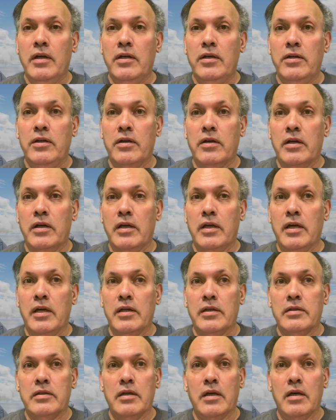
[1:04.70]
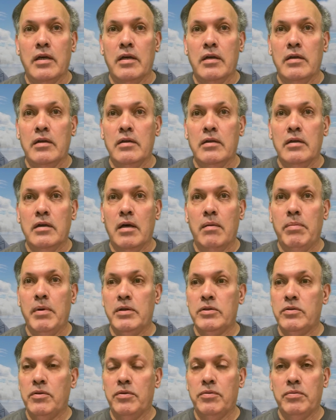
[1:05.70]
You're going to get a
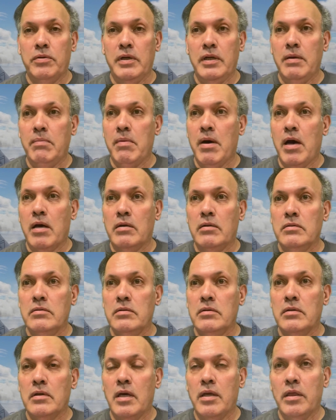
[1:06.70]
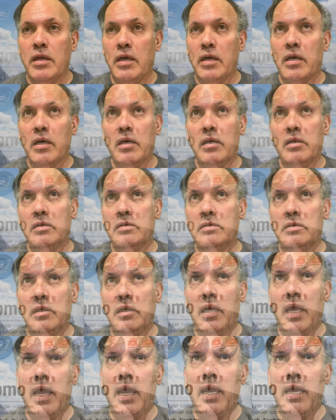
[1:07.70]
bunch of 3D models. I think, let's
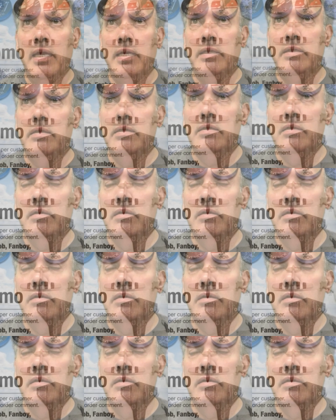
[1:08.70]
see, 8